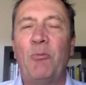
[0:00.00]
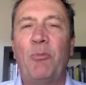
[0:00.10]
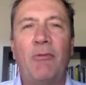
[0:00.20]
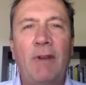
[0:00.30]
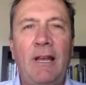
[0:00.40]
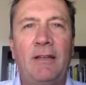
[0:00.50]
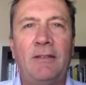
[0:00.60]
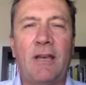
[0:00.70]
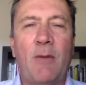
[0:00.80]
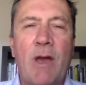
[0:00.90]

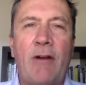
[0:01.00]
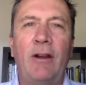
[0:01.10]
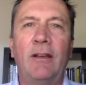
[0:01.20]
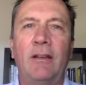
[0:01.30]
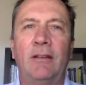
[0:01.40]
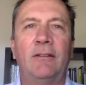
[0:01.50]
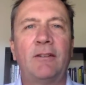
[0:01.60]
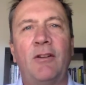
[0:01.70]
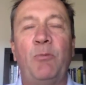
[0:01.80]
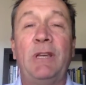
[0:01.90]
brilliant American
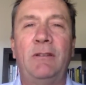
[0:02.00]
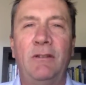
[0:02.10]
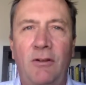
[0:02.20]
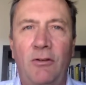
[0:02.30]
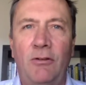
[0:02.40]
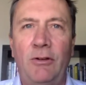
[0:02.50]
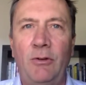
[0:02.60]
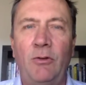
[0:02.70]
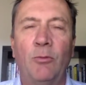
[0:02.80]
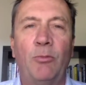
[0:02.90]
sort of business
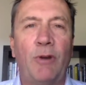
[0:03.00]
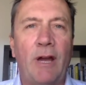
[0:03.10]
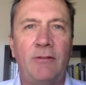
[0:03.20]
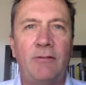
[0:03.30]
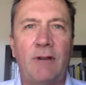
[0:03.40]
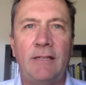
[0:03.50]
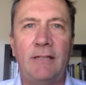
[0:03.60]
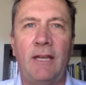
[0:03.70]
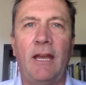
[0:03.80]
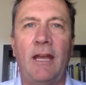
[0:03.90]
guru called Brian Tracy.